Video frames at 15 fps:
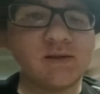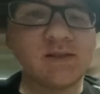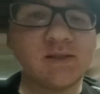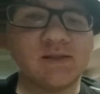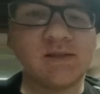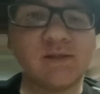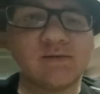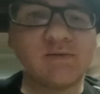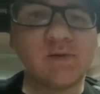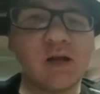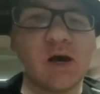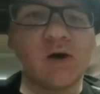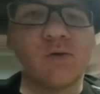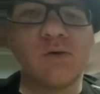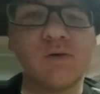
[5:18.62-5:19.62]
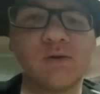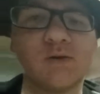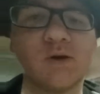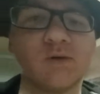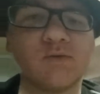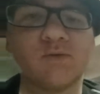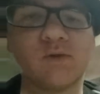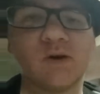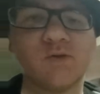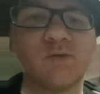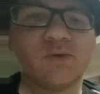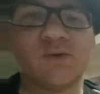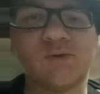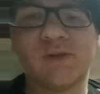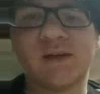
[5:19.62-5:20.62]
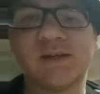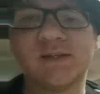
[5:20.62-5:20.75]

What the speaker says: This is... No. Don't do